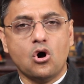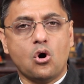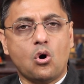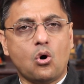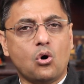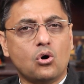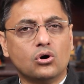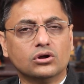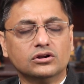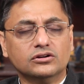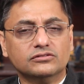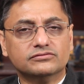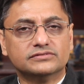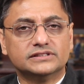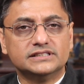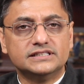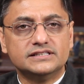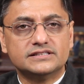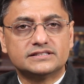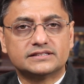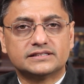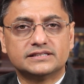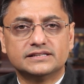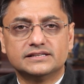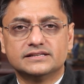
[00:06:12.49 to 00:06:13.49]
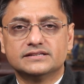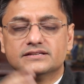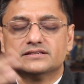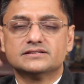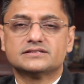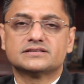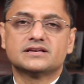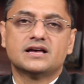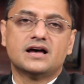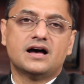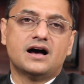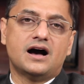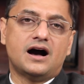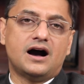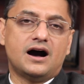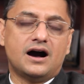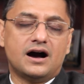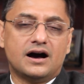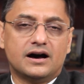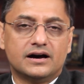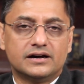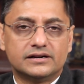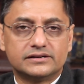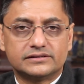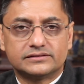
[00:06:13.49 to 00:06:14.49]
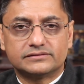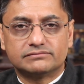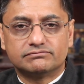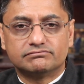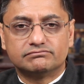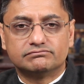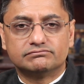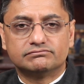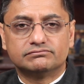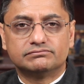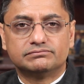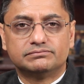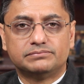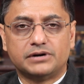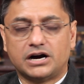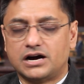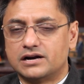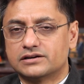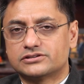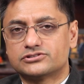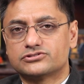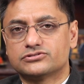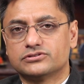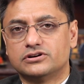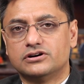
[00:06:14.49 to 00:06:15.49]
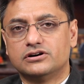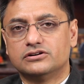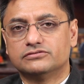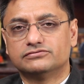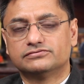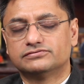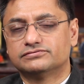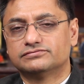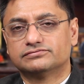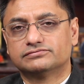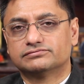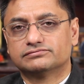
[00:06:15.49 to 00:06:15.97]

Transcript: All of these things are parts of